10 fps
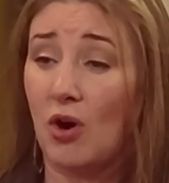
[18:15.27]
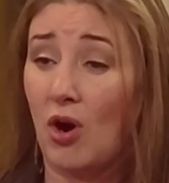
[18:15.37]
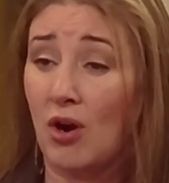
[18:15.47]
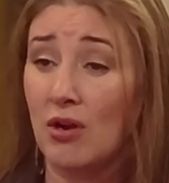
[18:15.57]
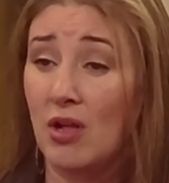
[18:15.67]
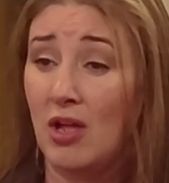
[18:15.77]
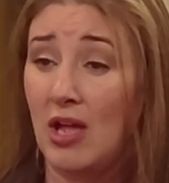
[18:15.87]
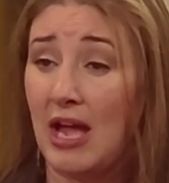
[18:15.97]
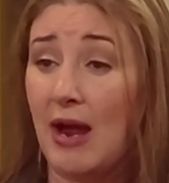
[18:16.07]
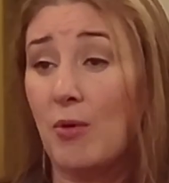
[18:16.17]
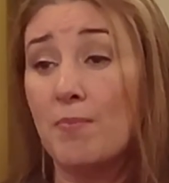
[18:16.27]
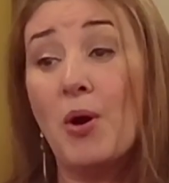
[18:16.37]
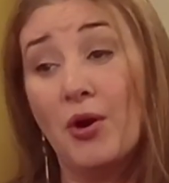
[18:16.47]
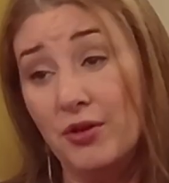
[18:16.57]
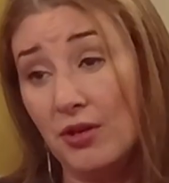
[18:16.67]
are our
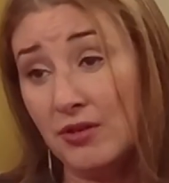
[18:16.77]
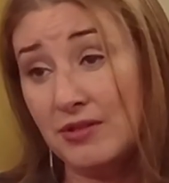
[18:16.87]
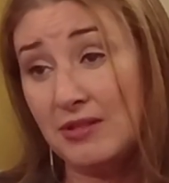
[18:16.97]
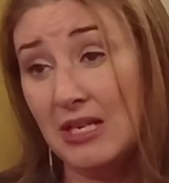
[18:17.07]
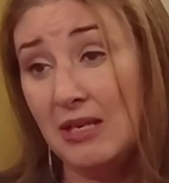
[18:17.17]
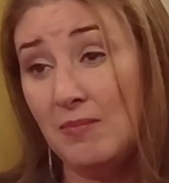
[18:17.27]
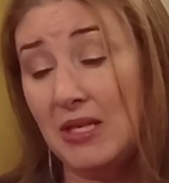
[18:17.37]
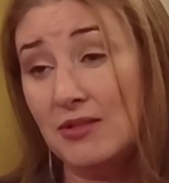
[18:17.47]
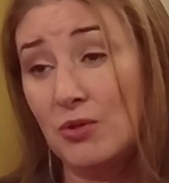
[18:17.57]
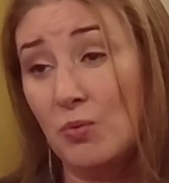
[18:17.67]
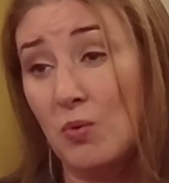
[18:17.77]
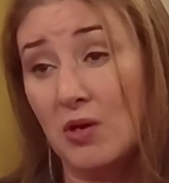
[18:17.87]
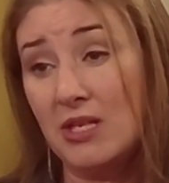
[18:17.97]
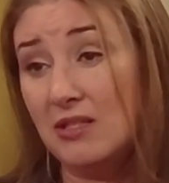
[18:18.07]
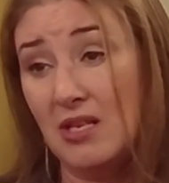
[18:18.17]
partners, because the
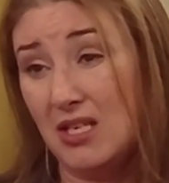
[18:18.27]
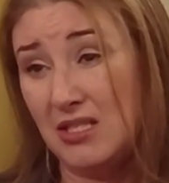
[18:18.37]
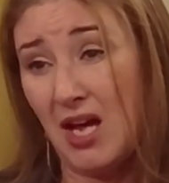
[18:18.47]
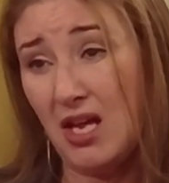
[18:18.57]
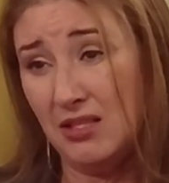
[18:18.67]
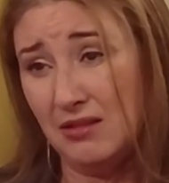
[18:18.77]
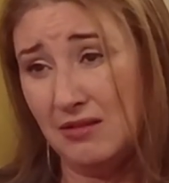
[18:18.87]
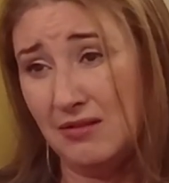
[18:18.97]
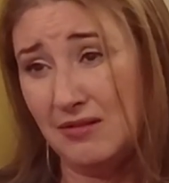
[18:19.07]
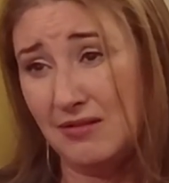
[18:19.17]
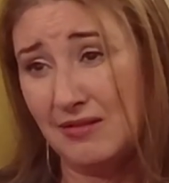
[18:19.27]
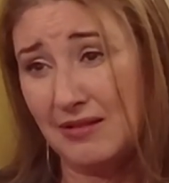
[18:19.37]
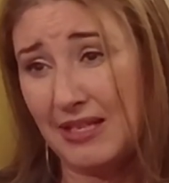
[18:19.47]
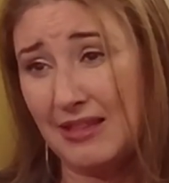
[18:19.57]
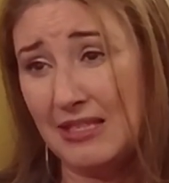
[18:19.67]
work is not done.
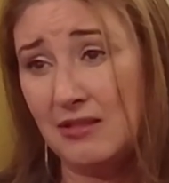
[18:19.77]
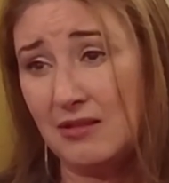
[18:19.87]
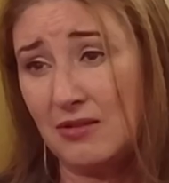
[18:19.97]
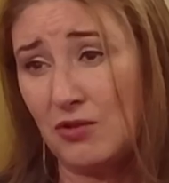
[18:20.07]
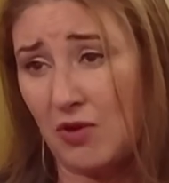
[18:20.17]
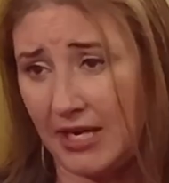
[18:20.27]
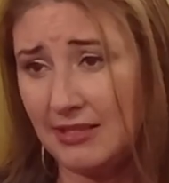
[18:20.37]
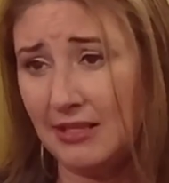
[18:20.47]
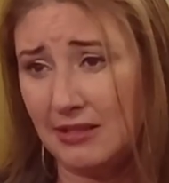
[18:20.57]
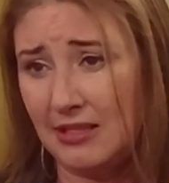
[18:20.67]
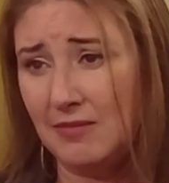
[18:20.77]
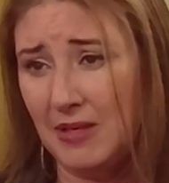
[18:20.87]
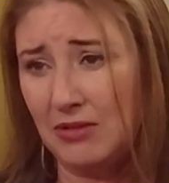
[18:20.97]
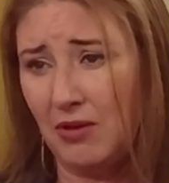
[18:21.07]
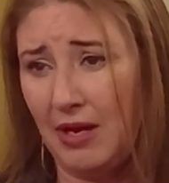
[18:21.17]
Like, this crisis, this
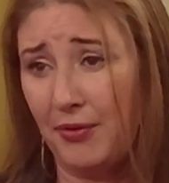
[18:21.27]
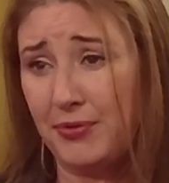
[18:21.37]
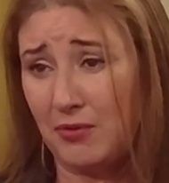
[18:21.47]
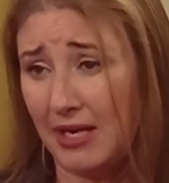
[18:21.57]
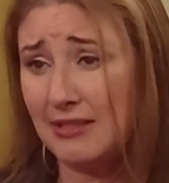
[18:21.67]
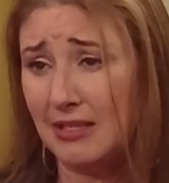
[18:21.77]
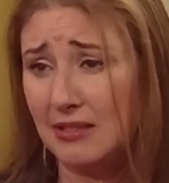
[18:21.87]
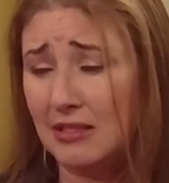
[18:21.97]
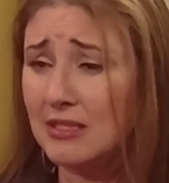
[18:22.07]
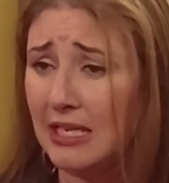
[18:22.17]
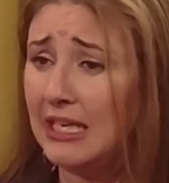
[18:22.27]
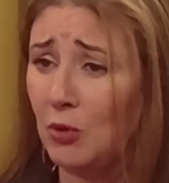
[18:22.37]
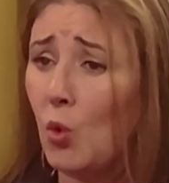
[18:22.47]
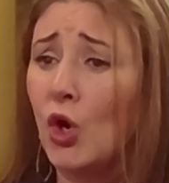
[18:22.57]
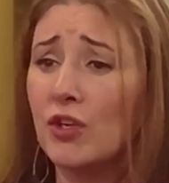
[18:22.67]
mental health crisis is
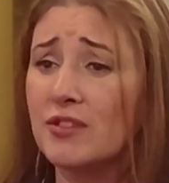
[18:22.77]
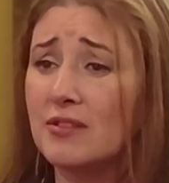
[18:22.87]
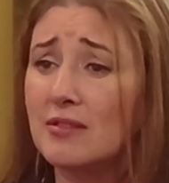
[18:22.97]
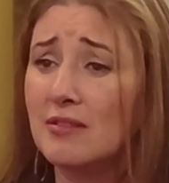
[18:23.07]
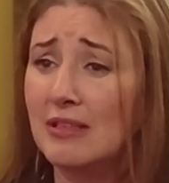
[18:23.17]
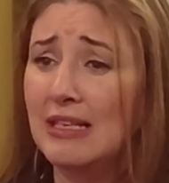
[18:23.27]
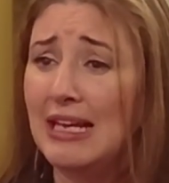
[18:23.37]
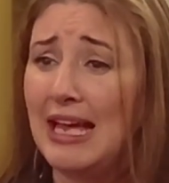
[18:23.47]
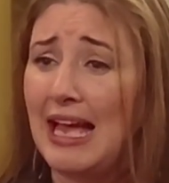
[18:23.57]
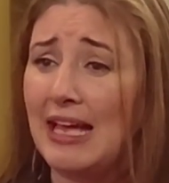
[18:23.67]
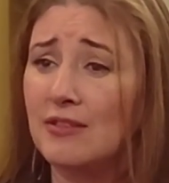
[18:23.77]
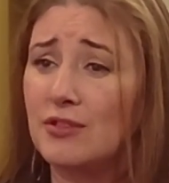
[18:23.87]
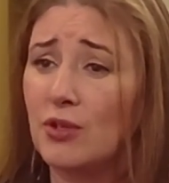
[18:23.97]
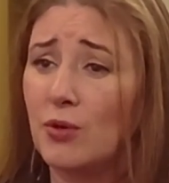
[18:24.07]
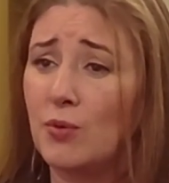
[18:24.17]
getting worse. And
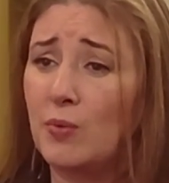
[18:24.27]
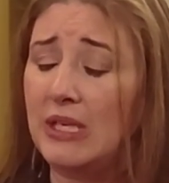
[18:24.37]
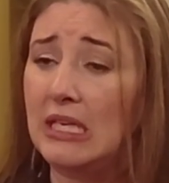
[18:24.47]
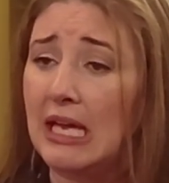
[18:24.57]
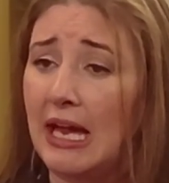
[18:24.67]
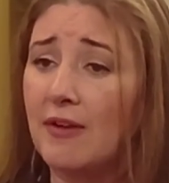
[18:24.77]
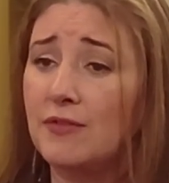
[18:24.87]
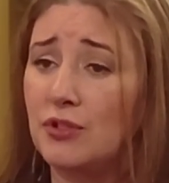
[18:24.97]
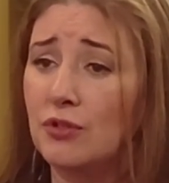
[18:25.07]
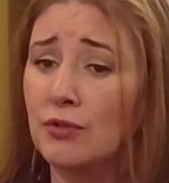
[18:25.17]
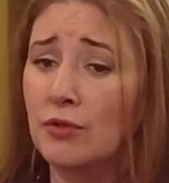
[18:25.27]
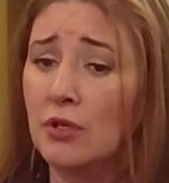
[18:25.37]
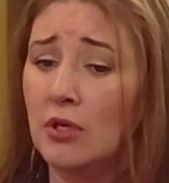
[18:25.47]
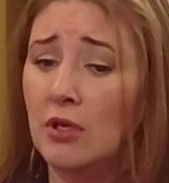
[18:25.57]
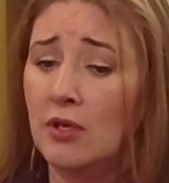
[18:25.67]
so we have to
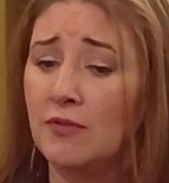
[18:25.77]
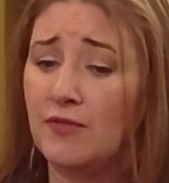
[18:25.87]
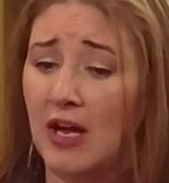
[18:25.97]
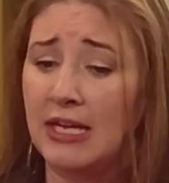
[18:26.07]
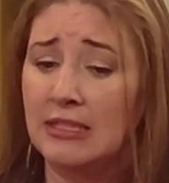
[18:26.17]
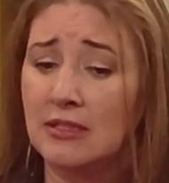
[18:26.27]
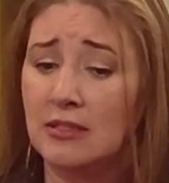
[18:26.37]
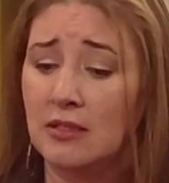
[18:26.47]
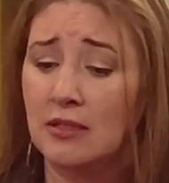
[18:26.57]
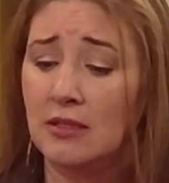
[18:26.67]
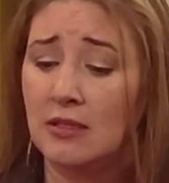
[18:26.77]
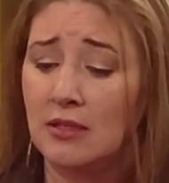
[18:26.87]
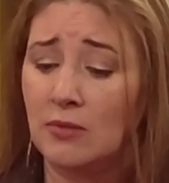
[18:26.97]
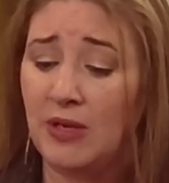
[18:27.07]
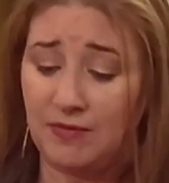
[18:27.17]
find
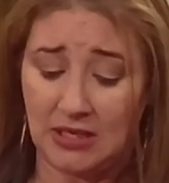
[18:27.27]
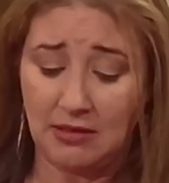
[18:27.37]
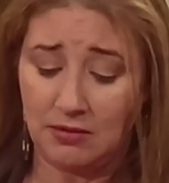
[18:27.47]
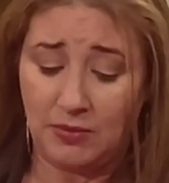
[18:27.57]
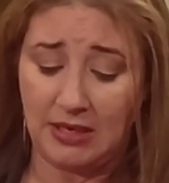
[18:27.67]
ways to